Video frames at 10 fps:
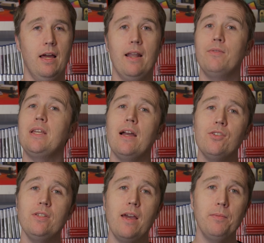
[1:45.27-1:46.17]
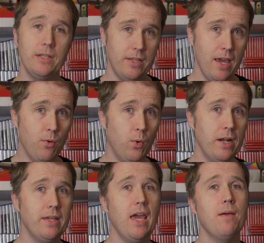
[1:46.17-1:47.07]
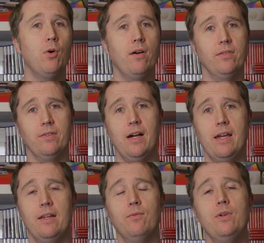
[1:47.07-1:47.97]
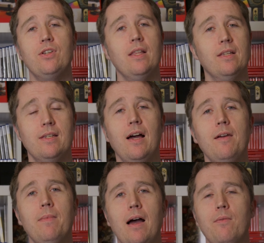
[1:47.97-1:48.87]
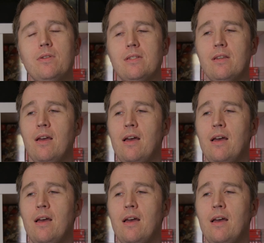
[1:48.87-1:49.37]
And I was actually able to take one game off of Kite, which at the time I was